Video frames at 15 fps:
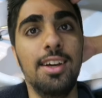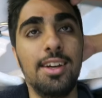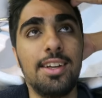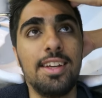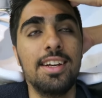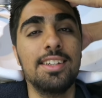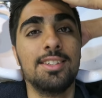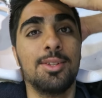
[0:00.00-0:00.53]

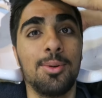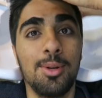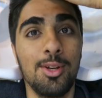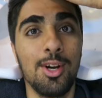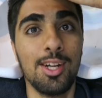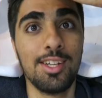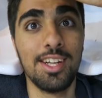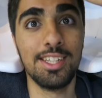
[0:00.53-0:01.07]
Okay, so
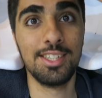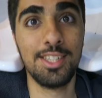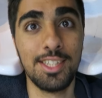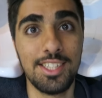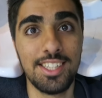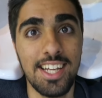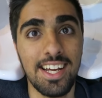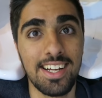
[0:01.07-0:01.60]
we're not done
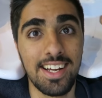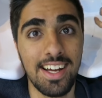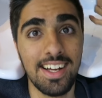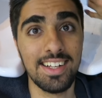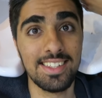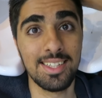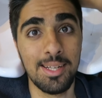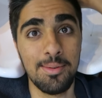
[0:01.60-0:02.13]
just yet,
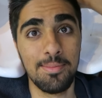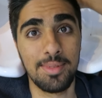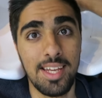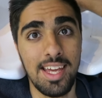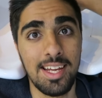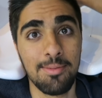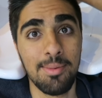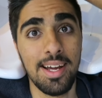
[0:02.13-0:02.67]
guys. I'm
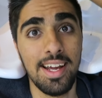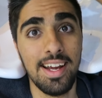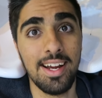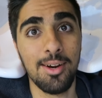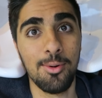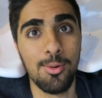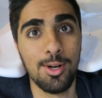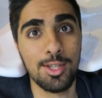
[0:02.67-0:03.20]
getting my
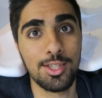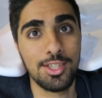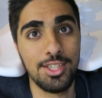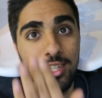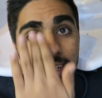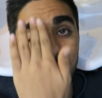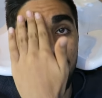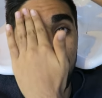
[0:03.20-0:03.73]
hair washed.
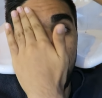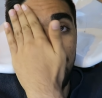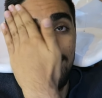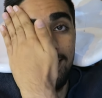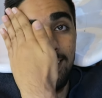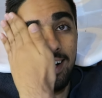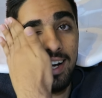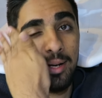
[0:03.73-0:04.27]

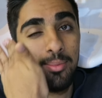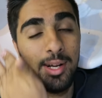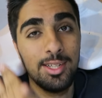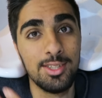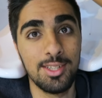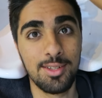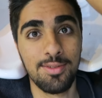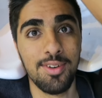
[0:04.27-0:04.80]

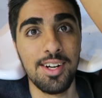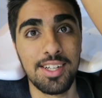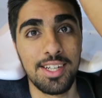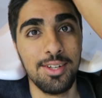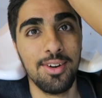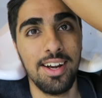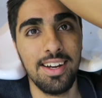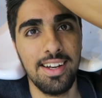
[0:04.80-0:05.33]
Eyebrows are
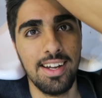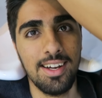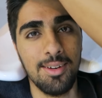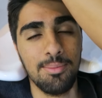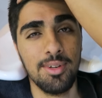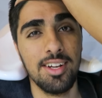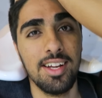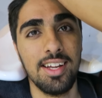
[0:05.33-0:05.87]
funky right now,
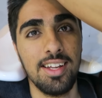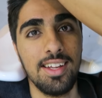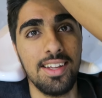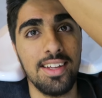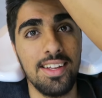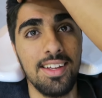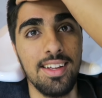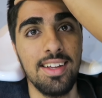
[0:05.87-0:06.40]
but
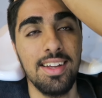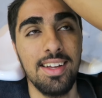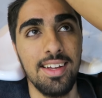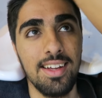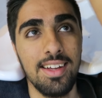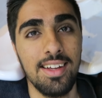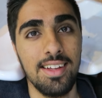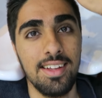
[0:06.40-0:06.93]

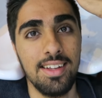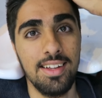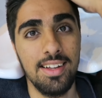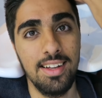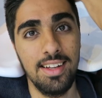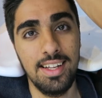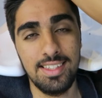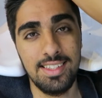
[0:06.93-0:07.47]

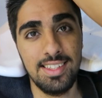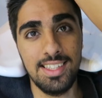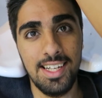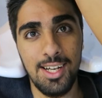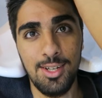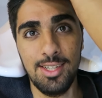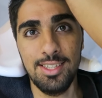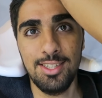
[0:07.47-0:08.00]
let's see
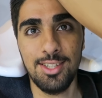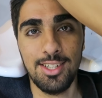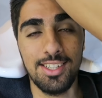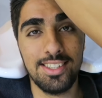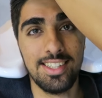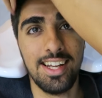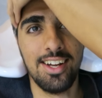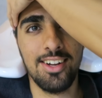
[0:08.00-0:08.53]
how this
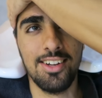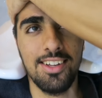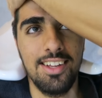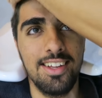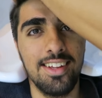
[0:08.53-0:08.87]
turns out.